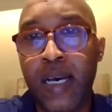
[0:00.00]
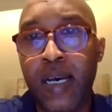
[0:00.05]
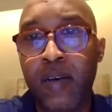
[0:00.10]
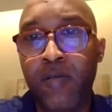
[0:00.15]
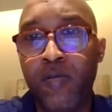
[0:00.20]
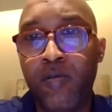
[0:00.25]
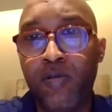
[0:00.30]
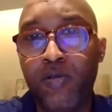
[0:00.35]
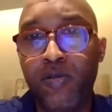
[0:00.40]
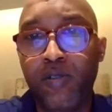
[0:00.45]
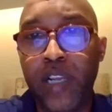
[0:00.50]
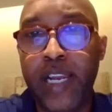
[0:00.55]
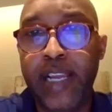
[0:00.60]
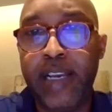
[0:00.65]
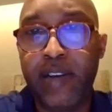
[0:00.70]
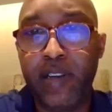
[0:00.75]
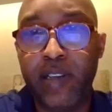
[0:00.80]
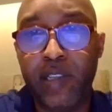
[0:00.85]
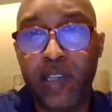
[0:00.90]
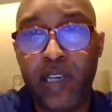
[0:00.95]
really
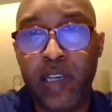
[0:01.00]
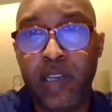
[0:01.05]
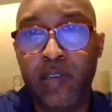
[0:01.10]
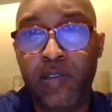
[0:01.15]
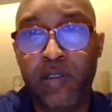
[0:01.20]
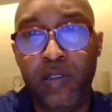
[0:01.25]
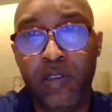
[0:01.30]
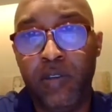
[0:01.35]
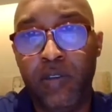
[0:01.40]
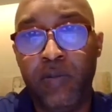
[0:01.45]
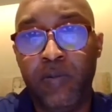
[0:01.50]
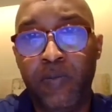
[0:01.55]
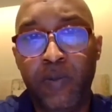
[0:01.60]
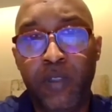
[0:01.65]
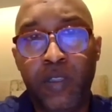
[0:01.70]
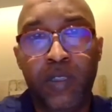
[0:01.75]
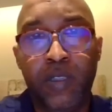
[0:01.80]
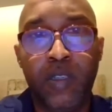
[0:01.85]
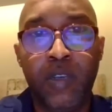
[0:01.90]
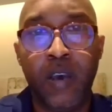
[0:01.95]
critical to do.
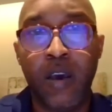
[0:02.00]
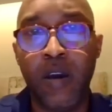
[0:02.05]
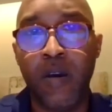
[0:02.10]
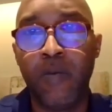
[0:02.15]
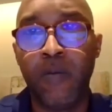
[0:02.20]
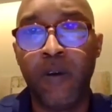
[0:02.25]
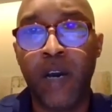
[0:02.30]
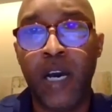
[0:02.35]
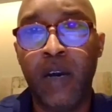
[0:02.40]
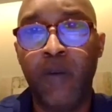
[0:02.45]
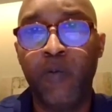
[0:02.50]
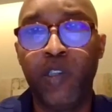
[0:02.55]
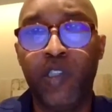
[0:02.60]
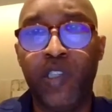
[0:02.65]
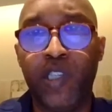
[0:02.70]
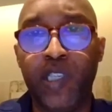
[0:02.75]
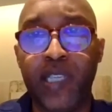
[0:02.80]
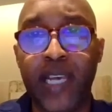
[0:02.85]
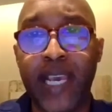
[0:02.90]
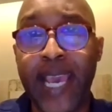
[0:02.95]
So which
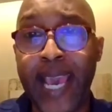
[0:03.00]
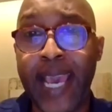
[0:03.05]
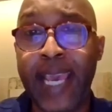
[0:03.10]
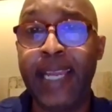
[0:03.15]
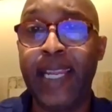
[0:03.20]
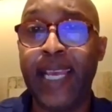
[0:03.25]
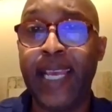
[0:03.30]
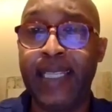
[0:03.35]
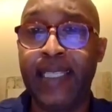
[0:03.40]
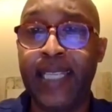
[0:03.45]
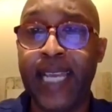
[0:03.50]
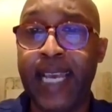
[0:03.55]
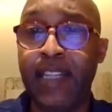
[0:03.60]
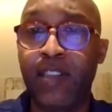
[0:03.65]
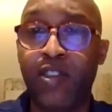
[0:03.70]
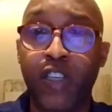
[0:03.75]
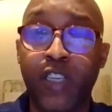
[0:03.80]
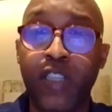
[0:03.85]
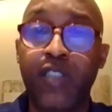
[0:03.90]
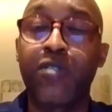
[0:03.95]
is, again,
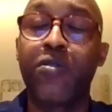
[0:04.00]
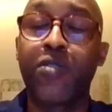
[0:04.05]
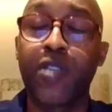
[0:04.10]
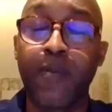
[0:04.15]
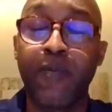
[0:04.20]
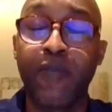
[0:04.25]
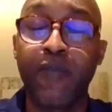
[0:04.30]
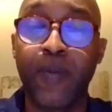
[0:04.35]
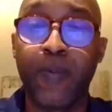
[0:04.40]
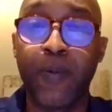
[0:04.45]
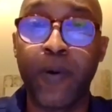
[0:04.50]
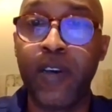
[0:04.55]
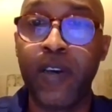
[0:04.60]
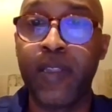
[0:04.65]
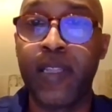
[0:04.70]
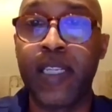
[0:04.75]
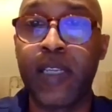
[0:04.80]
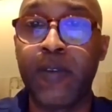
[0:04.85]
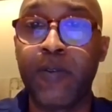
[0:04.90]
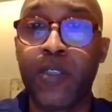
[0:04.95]
it touches to some of the point
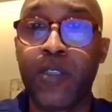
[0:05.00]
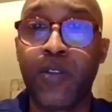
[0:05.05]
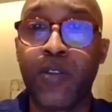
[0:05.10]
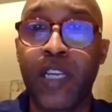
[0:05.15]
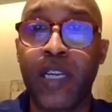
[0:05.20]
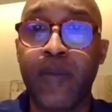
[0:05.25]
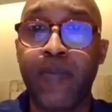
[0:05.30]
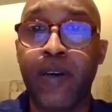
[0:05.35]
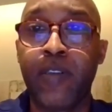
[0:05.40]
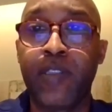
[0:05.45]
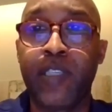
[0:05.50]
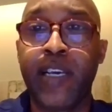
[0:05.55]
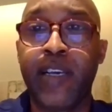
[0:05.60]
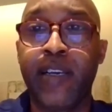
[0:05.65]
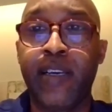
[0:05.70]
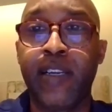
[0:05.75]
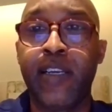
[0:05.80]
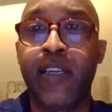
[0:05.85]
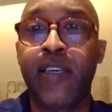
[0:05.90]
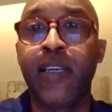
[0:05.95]
that I was talking about
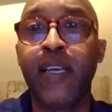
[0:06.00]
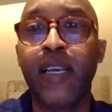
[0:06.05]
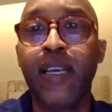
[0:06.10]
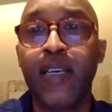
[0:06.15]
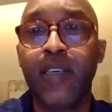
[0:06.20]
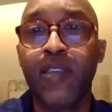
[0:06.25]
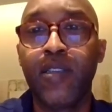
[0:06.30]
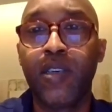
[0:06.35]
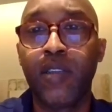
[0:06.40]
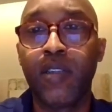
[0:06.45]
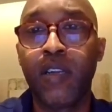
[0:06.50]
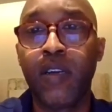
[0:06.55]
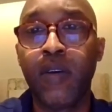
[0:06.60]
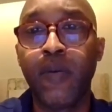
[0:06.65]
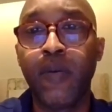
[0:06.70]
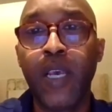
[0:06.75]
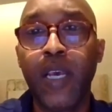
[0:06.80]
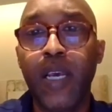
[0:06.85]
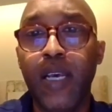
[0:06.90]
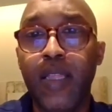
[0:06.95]
earlier. So, the
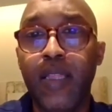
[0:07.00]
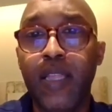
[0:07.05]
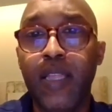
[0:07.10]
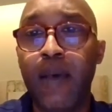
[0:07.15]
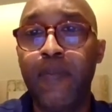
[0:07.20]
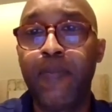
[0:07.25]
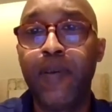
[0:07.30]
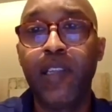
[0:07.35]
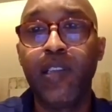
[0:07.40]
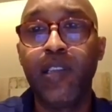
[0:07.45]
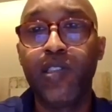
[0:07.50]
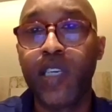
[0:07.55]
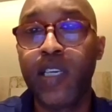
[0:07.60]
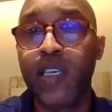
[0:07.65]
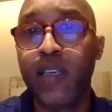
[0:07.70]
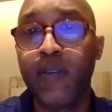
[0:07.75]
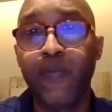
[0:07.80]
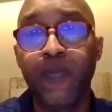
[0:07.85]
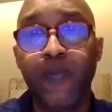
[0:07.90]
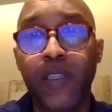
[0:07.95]

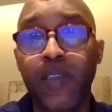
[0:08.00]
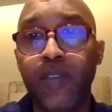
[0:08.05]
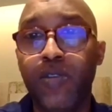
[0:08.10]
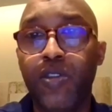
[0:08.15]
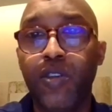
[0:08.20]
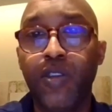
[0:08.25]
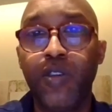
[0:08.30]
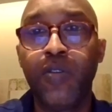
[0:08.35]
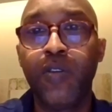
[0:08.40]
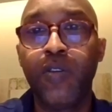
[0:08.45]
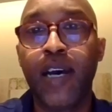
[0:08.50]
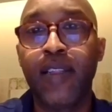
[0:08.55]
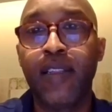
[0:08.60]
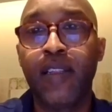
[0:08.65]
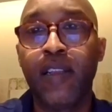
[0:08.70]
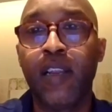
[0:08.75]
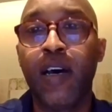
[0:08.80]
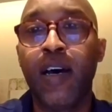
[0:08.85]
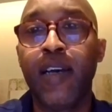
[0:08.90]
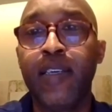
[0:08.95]
ability to
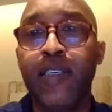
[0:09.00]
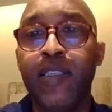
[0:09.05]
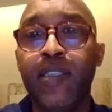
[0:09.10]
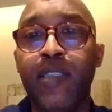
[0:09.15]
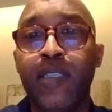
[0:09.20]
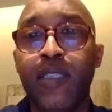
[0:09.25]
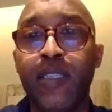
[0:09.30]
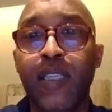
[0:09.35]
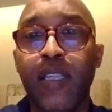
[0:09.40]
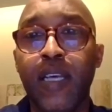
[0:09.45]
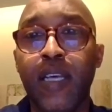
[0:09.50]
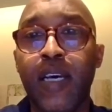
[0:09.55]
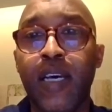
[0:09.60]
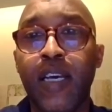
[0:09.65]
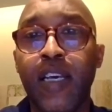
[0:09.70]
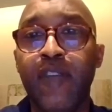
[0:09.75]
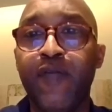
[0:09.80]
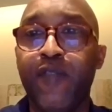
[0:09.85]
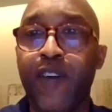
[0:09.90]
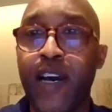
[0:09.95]
analyze the
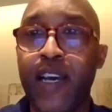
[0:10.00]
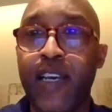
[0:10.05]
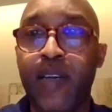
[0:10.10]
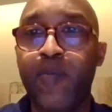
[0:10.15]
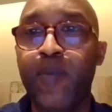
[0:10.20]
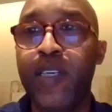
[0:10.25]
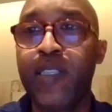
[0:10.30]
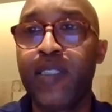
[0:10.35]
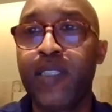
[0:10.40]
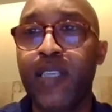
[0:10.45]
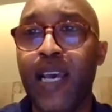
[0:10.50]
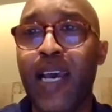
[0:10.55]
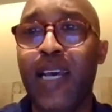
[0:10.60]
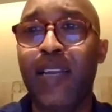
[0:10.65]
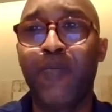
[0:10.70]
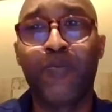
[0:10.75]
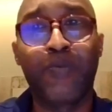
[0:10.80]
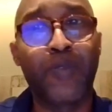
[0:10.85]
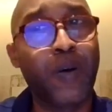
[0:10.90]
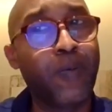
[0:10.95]
environment,
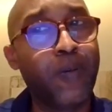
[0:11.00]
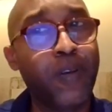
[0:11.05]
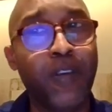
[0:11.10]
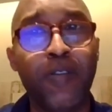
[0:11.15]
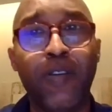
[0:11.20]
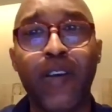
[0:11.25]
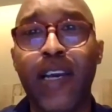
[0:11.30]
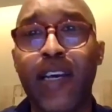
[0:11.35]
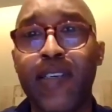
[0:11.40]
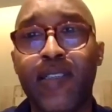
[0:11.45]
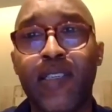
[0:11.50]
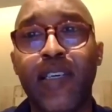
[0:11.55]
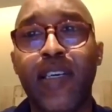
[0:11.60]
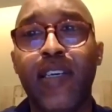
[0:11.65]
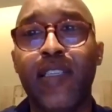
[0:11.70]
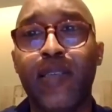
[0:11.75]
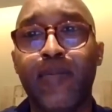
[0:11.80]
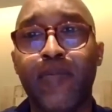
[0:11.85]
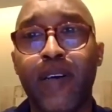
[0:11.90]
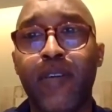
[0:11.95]
and probably you guys
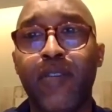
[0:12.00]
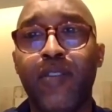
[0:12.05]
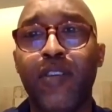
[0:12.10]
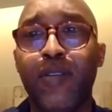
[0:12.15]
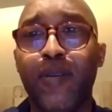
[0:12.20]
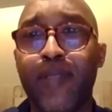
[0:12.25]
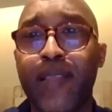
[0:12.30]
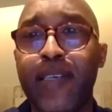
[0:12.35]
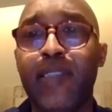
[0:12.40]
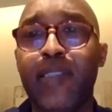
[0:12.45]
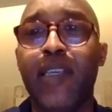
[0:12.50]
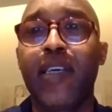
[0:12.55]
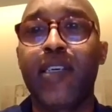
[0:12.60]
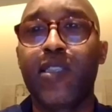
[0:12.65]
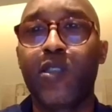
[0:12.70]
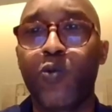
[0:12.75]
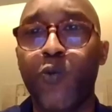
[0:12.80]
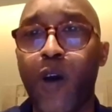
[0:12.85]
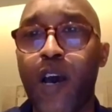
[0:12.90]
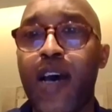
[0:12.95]
heard about, things like
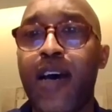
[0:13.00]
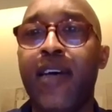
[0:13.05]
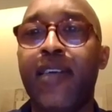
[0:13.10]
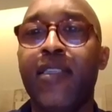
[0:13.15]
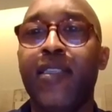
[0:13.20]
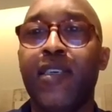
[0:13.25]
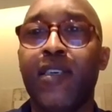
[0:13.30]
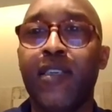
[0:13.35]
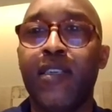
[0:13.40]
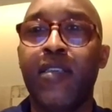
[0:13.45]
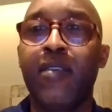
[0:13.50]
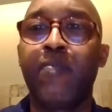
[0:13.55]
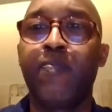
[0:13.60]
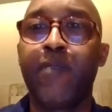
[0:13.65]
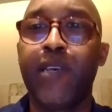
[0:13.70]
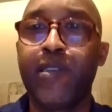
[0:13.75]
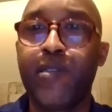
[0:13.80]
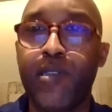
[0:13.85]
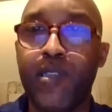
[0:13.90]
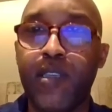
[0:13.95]
SWOT and
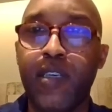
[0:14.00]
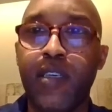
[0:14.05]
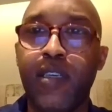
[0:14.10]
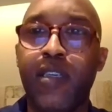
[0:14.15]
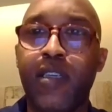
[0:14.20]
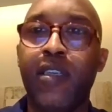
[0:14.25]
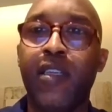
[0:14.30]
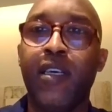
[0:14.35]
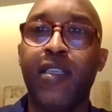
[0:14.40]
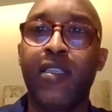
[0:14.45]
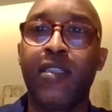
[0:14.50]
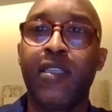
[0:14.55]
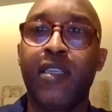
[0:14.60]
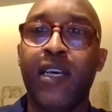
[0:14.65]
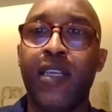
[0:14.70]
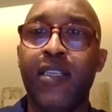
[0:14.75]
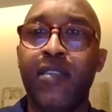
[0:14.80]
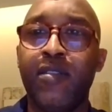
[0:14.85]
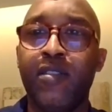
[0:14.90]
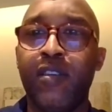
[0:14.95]
PISTOL and
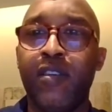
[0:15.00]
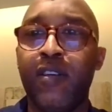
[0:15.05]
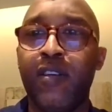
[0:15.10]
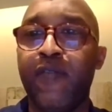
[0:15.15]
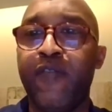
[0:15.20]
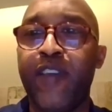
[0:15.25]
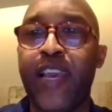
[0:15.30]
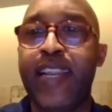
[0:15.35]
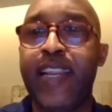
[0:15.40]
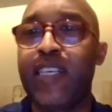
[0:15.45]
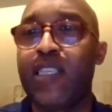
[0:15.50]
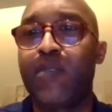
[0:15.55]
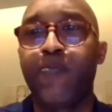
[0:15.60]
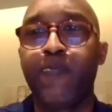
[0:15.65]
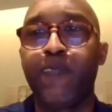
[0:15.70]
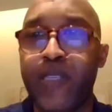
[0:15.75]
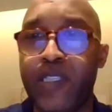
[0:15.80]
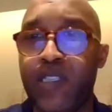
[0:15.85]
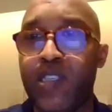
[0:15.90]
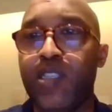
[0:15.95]
the various
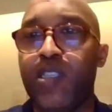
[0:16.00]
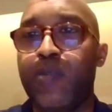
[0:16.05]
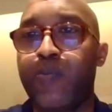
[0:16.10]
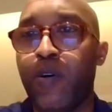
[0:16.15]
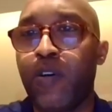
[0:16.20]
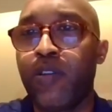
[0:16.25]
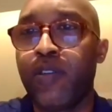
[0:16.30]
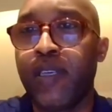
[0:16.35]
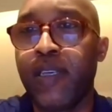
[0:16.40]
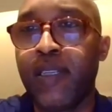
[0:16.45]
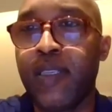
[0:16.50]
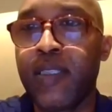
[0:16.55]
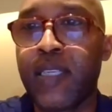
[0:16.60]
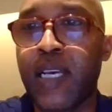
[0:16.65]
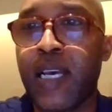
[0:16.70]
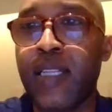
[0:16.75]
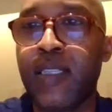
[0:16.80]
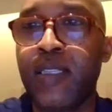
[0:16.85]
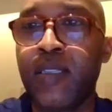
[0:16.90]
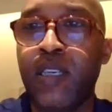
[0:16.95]
business models
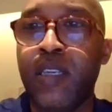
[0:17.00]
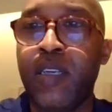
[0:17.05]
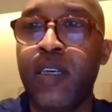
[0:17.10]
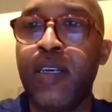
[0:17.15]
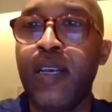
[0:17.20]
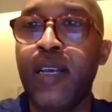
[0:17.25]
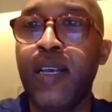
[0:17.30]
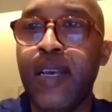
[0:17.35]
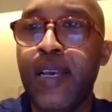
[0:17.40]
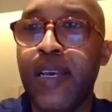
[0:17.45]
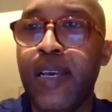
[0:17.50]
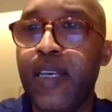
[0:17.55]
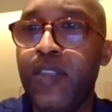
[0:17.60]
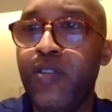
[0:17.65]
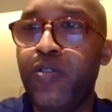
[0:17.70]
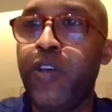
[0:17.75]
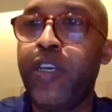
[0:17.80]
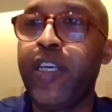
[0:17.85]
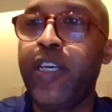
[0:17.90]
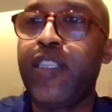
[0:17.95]
and,
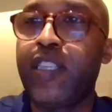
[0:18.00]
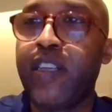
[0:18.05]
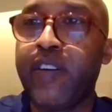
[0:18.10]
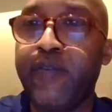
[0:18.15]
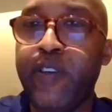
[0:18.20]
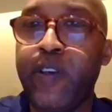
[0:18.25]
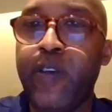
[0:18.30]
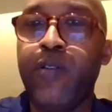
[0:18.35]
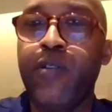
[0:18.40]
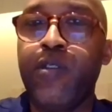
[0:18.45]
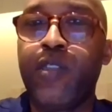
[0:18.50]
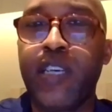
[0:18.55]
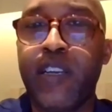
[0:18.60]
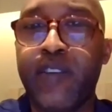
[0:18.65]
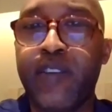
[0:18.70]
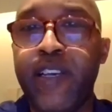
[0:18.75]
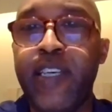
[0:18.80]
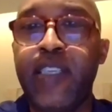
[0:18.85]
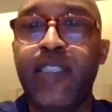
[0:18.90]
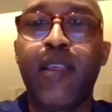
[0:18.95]
doing interviews,
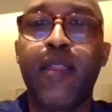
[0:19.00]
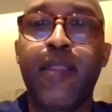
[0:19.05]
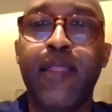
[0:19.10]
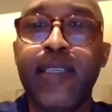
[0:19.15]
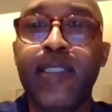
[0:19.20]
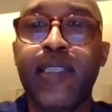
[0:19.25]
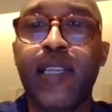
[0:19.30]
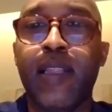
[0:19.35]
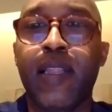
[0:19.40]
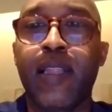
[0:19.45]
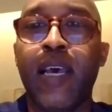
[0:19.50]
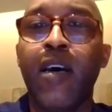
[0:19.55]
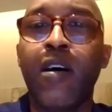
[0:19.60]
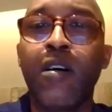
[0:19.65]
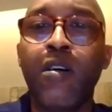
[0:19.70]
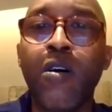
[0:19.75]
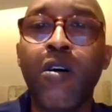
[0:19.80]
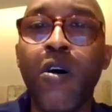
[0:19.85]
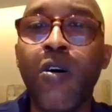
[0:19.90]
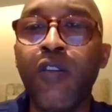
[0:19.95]
surveys and things like that.
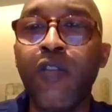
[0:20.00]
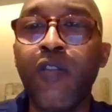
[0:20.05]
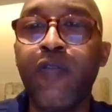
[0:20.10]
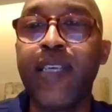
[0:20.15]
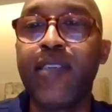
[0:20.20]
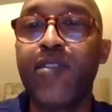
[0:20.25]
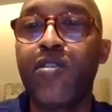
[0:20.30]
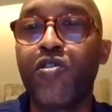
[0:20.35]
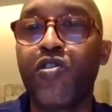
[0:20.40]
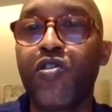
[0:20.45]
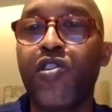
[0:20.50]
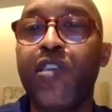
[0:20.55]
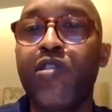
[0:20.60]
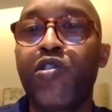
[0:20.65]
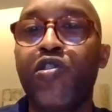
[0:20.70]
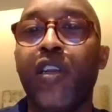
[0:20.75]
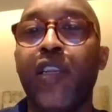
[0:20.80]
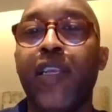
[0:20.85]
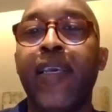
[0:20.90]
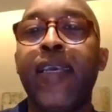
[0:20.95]
All of this is
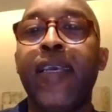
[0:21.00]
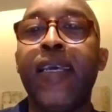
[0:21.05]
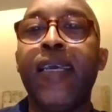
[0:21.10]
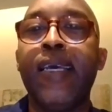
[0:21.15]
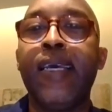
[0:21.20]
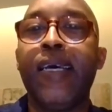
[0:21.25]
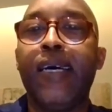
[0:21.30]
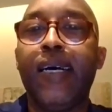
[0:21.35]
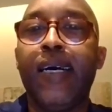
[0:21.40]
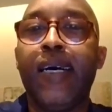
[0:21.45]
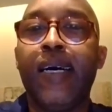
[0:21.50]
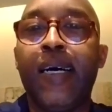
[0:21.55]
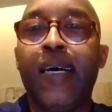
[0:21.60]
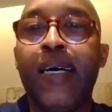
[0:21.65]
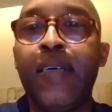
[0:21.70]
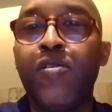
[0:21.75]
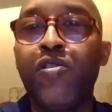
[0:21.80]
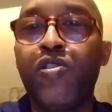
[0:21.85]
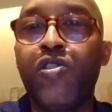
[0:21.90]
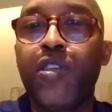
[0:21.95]
literally
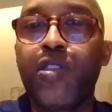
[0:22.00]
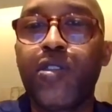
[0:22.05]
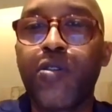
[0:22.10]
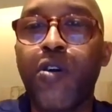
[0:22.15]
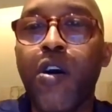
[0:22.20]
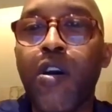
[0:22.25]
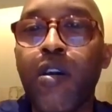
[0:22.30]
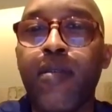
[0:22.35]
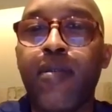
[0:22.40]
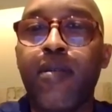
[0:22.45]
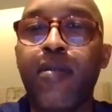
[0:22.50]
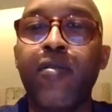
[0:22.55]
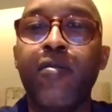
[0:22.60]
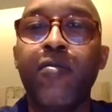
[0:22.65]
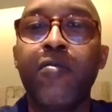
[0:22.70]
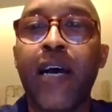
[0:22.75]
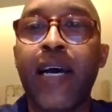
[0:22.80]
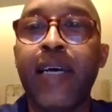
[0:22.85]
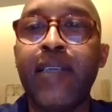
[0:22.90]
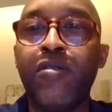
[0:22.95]
just going
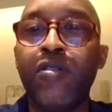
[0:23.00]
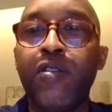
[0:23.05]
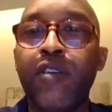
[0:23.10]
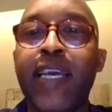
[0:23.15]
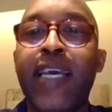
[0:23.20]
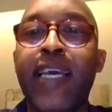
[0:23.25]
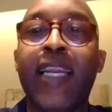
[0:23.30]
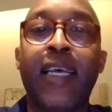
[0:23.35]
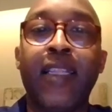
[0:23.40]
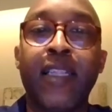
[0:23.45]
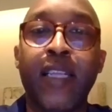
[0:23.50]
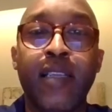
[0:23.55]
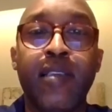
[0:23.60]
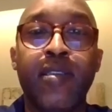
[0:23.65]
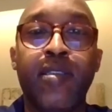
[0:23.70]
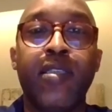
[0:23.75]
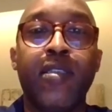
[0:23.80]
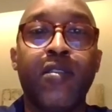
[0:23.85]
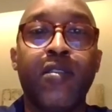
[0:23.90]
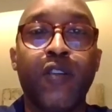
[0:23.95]
through and doing an
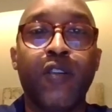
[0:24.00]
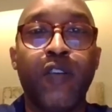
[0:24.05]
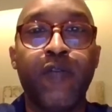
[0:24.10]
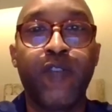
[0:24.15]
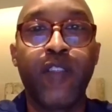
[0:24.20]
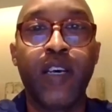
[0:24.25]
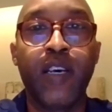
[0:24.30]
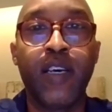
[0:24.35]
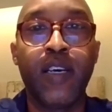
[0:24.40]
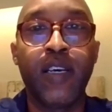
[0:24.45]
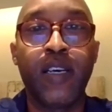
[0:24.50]
analysis of the